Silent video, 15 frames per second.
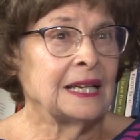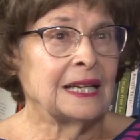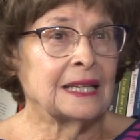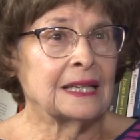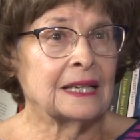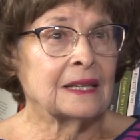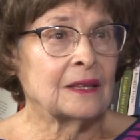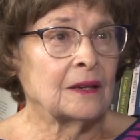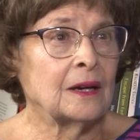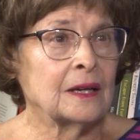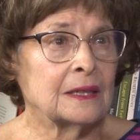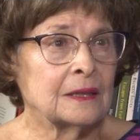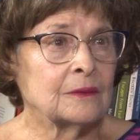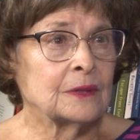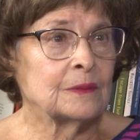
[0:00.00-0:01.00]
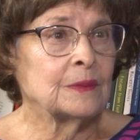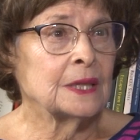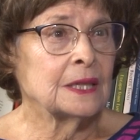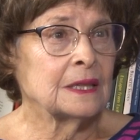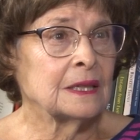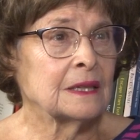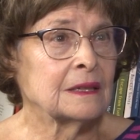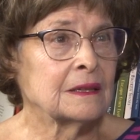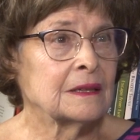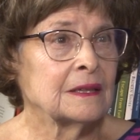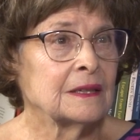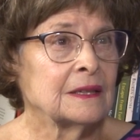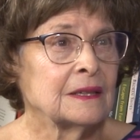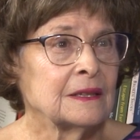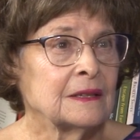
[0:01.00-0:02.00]
And I thought it would be
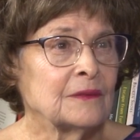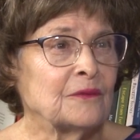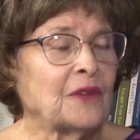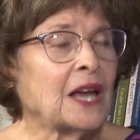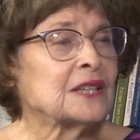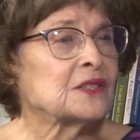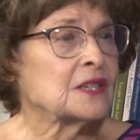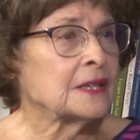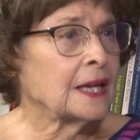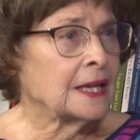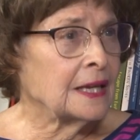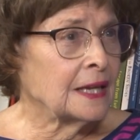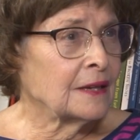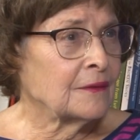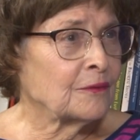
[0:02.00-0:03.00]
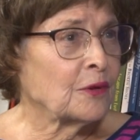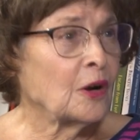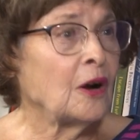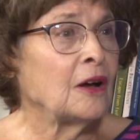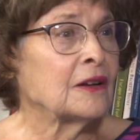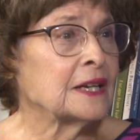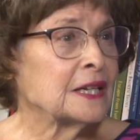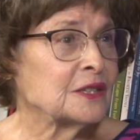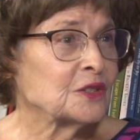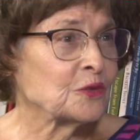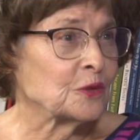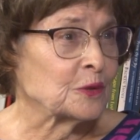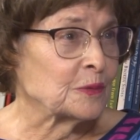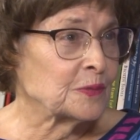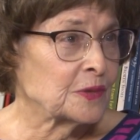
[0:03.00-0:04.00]
fascinating for all age
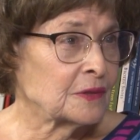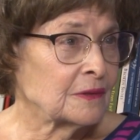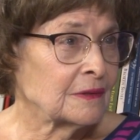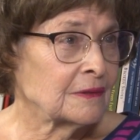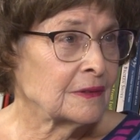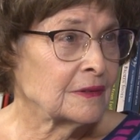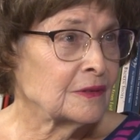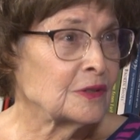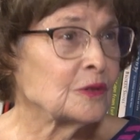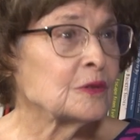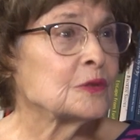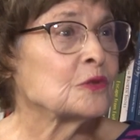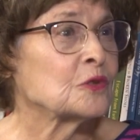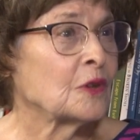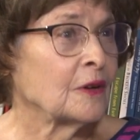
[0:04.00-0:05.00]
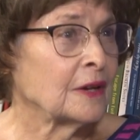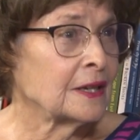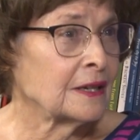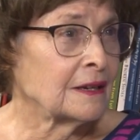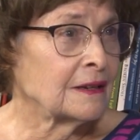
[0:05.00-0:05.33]
groups to enjoy.